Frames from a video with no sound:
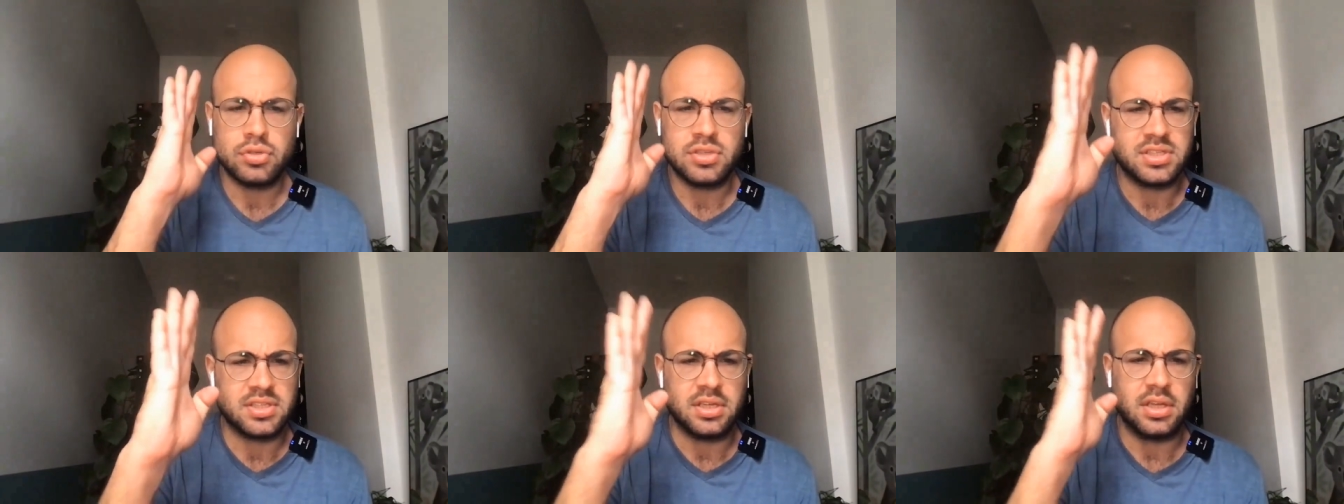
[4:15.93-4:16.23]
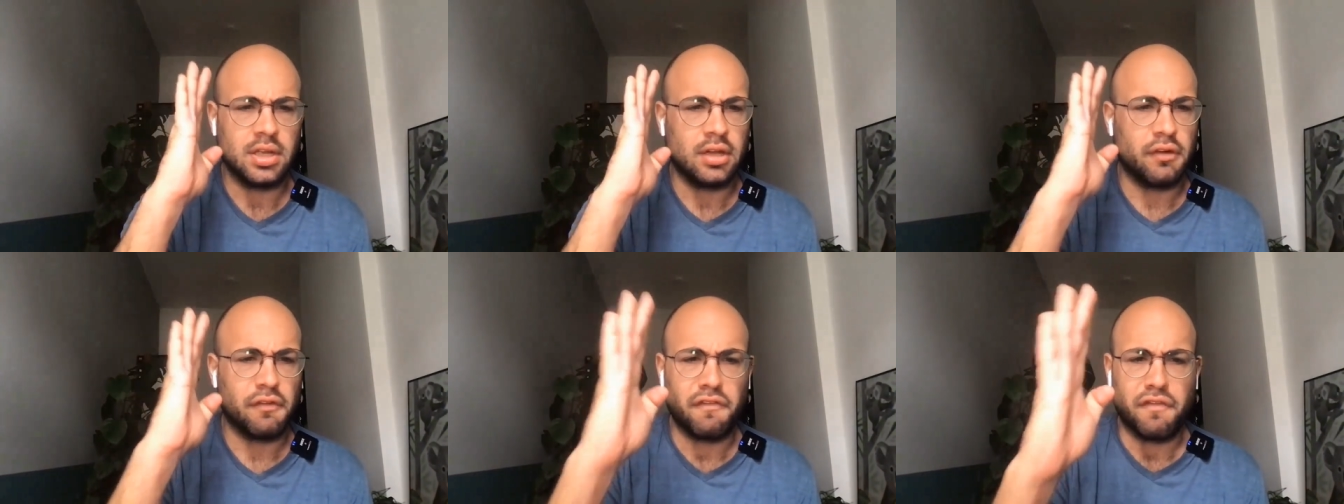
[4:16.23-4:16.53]

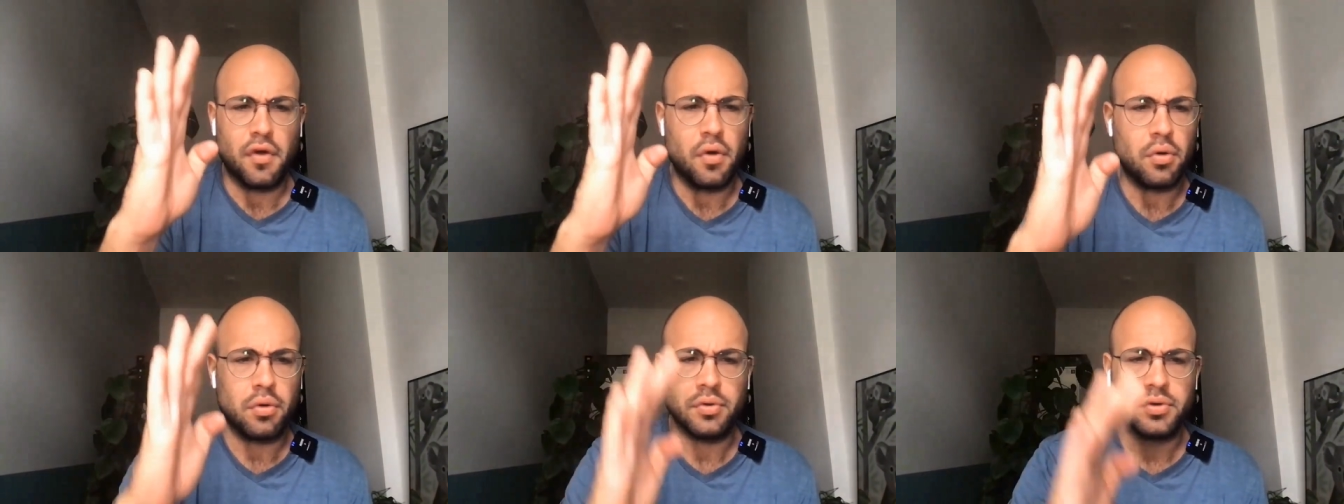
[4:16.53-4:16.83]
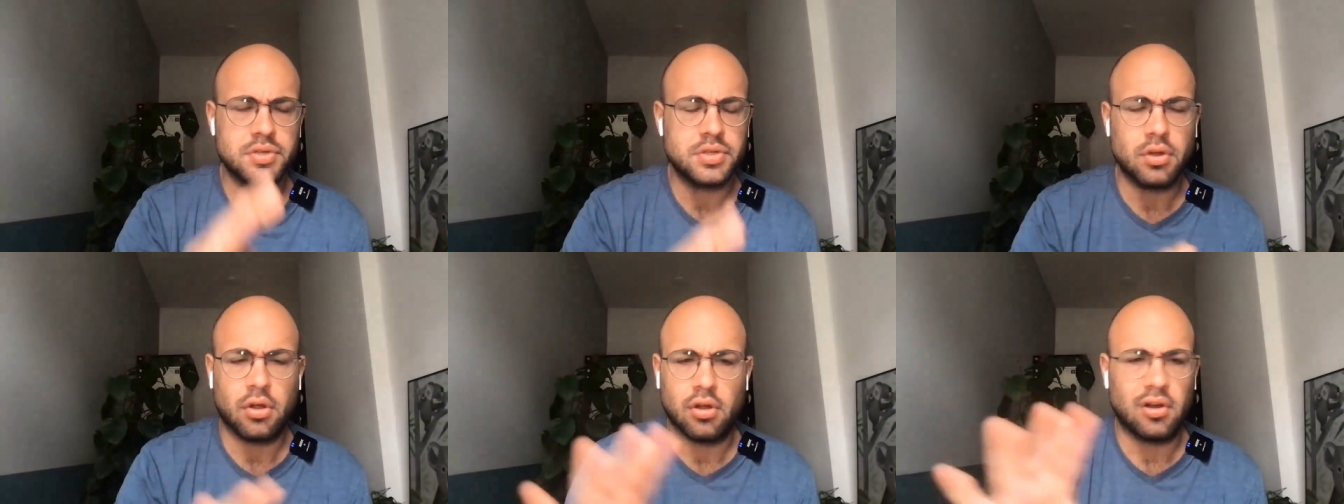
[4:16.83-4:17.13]
single
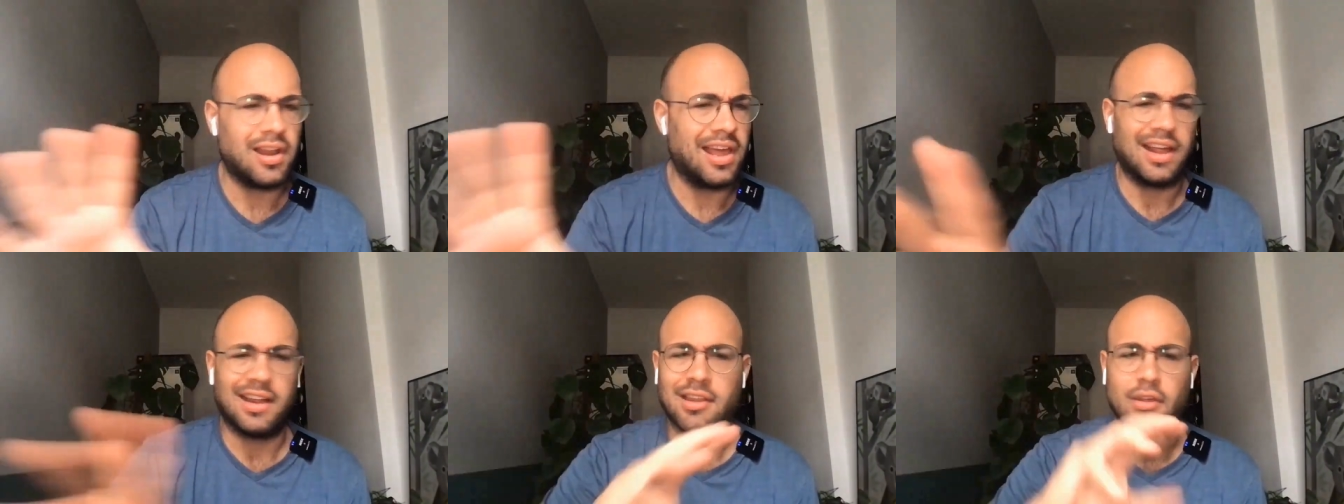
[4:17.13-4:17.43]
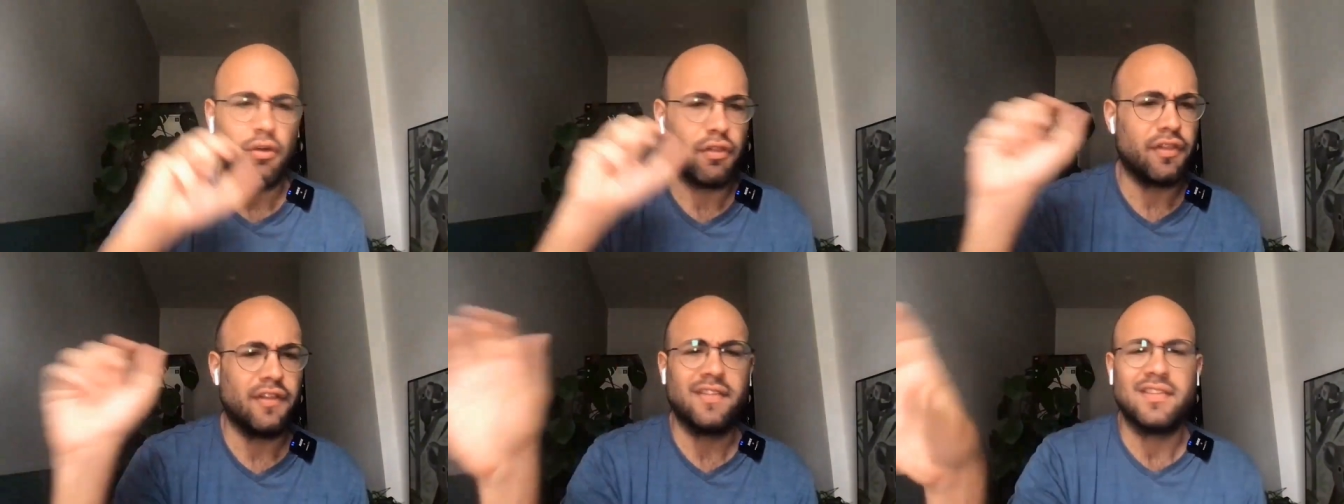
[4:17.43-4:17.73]
focused on like the
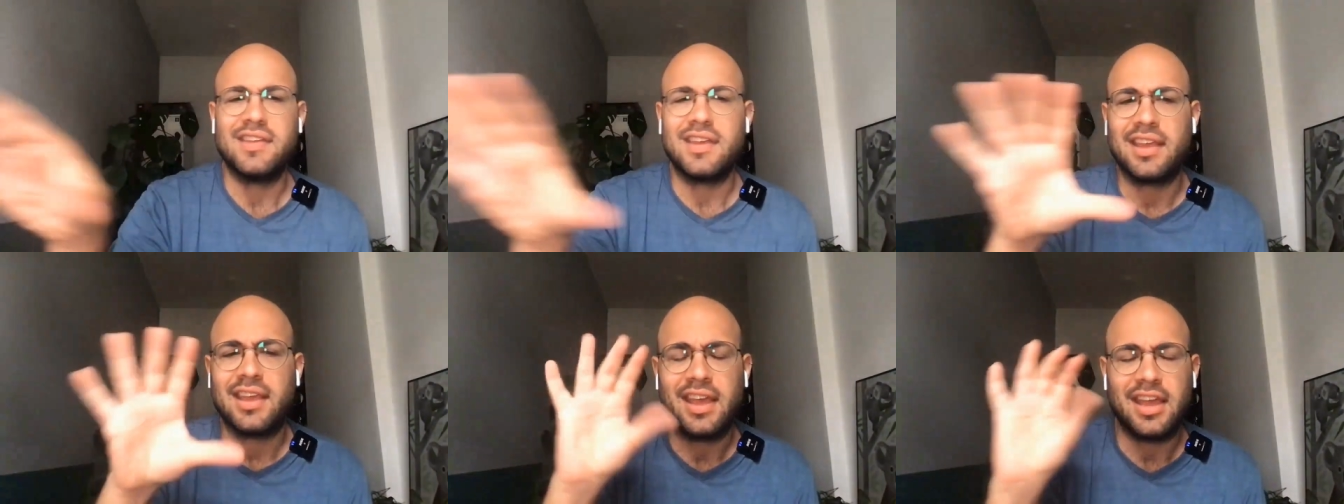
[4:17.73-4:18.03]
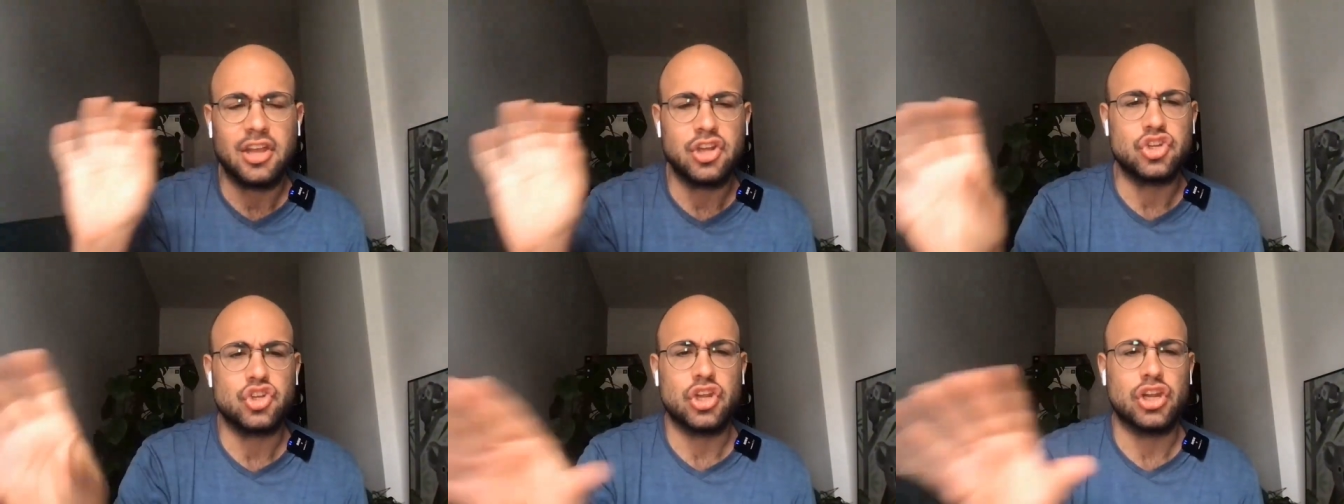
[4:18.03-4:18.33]

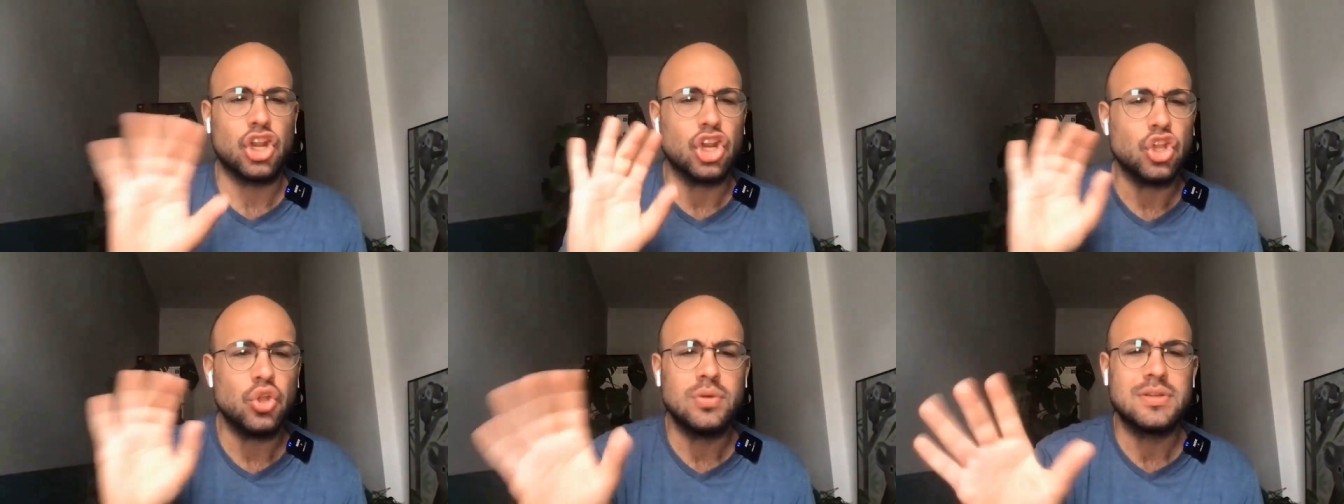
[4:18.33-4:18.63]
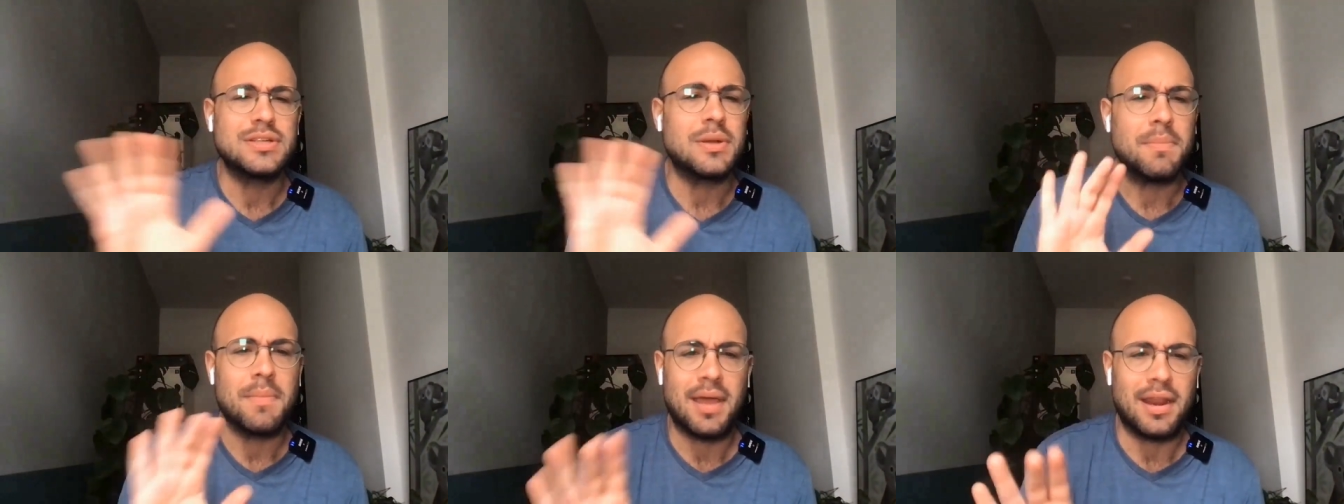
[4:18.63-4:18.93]
authentication and
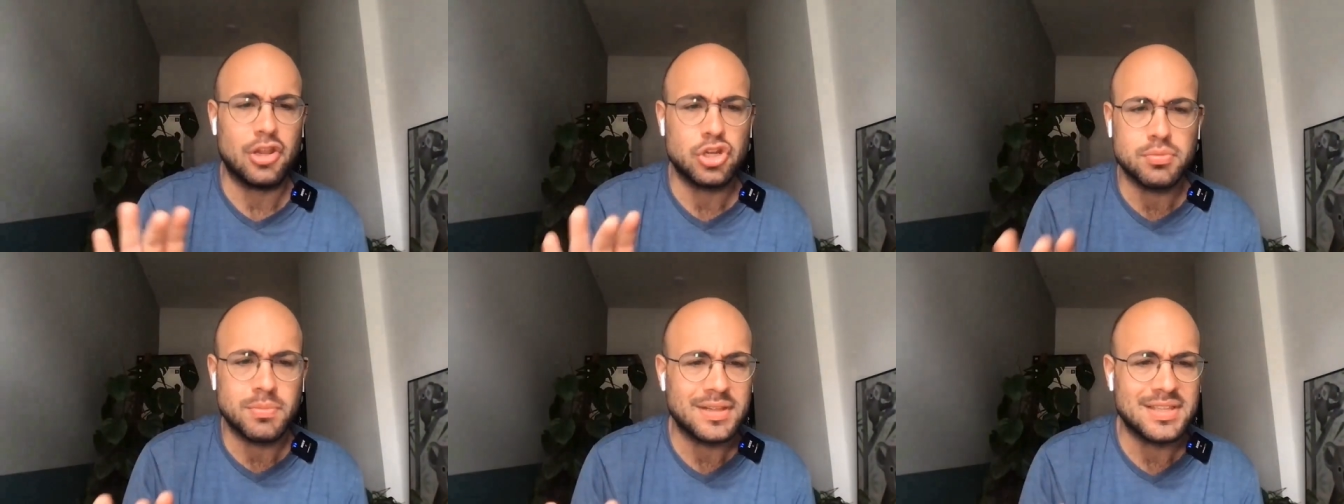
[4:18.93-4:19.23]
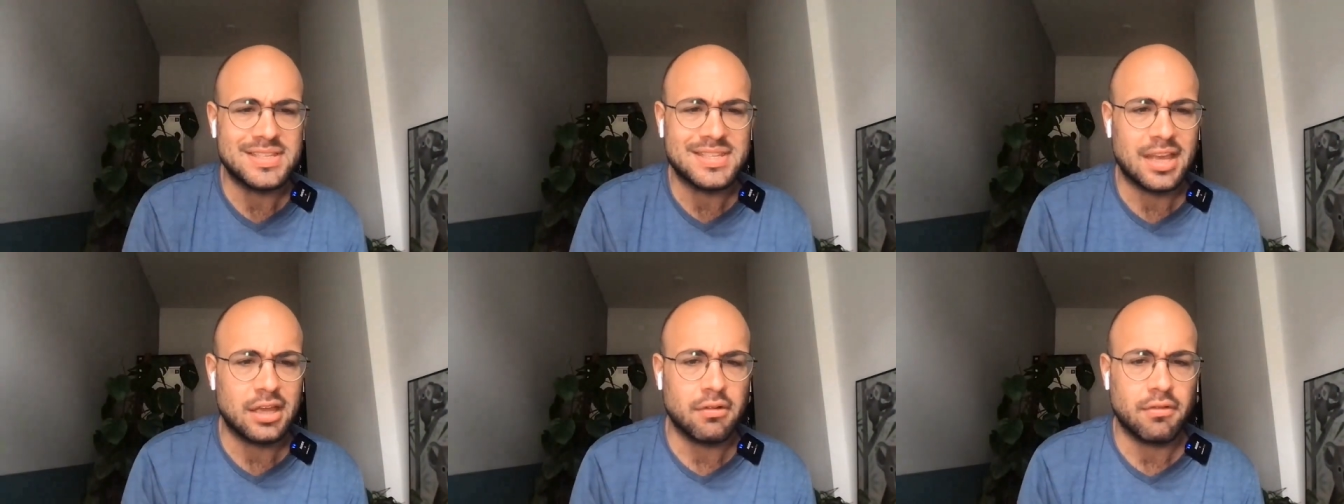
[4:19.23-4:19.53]
user management
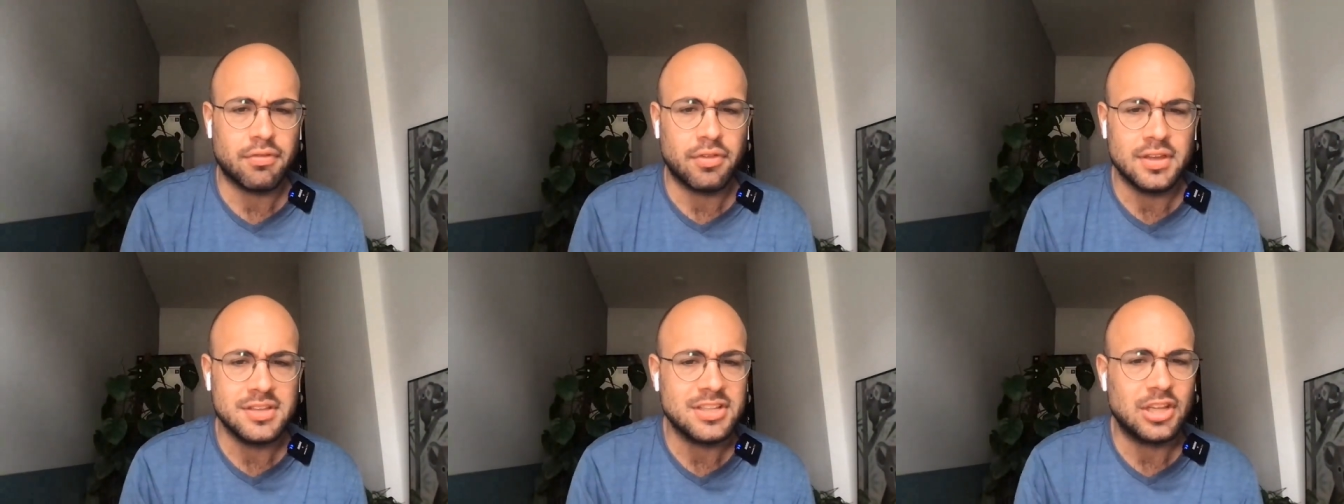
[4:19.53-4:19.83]
side of things.